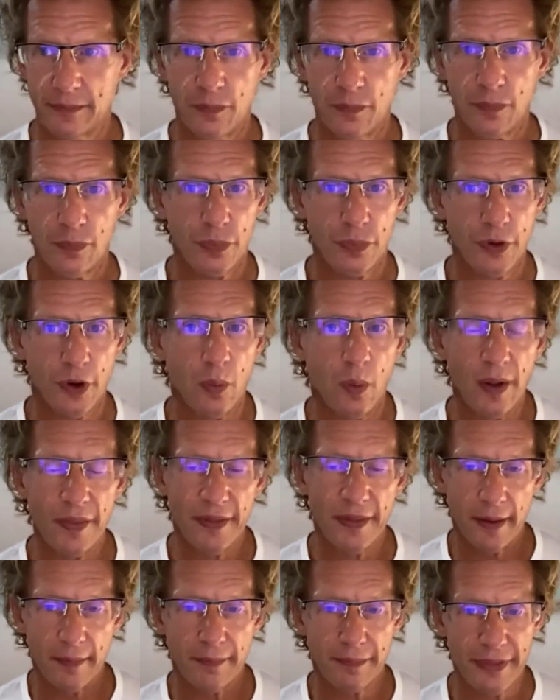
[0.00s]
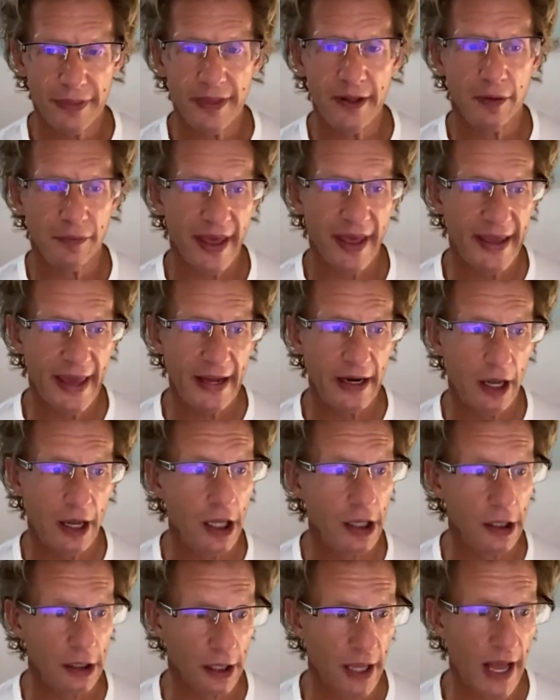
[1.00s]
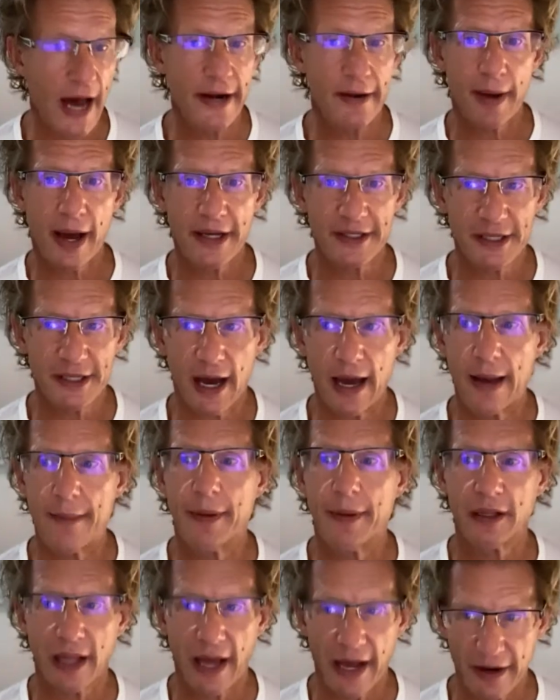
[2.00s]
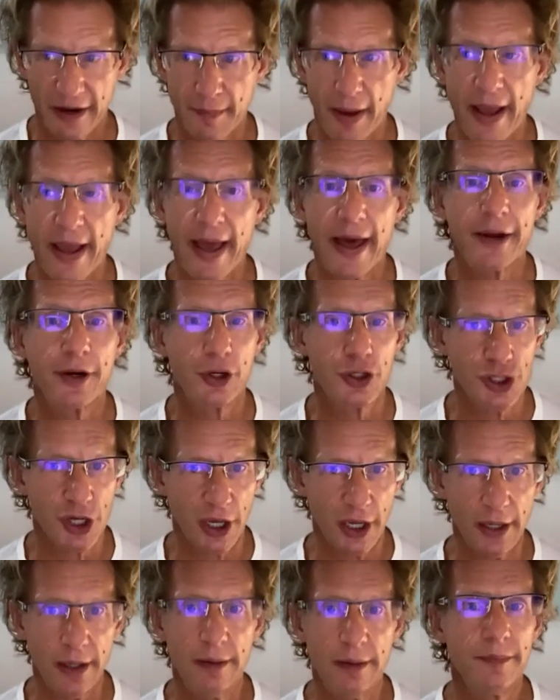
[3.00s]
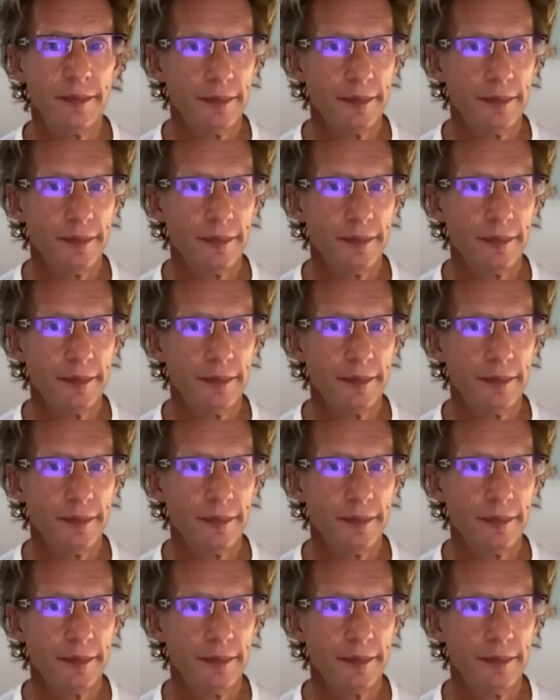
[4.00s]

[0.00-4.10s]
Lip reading: The one that, they get a lot of my time, a lot of my energy.